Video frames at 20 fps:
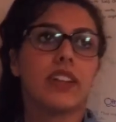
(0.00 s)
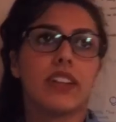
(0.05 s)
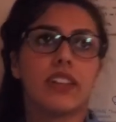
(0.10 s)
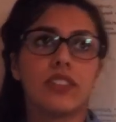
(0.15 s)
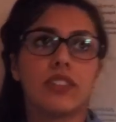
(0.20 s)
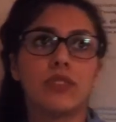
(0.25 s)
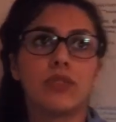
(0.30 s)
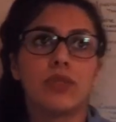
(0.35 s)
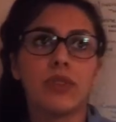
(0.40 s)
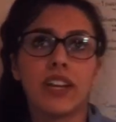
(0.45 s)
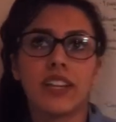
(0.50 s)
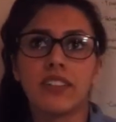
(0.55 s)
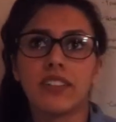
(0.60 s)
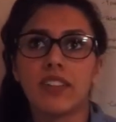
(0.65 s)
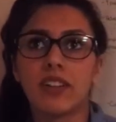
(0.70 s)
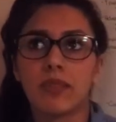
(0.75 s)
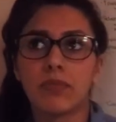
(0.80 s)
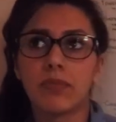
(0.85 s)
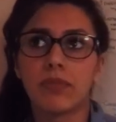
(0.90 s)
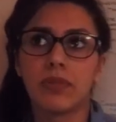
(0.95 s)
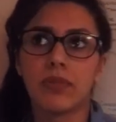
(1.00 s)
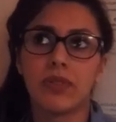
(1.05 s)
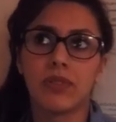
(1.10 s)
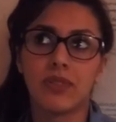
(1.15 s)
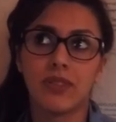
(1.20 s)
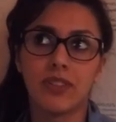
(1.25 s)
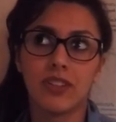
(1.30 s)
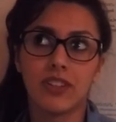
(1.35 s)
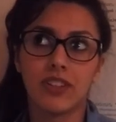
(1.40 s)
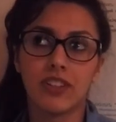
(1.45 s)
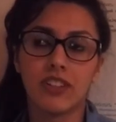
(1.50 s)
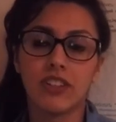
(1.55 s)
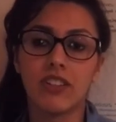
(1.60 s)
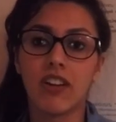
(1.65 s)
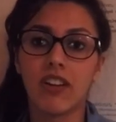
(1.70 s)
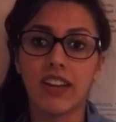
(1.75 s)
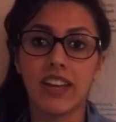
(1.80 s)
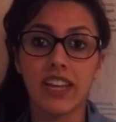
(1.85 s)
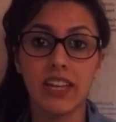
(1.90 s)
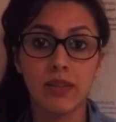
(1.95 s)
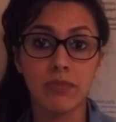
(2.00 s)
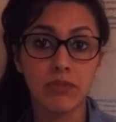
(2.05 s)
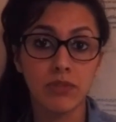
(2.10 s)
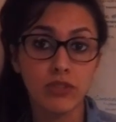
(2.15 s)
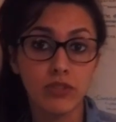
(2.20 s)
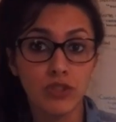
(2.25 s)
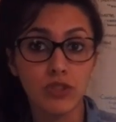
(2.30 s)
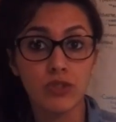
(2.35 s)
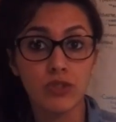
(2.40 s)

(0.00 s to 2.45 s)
and you end up not able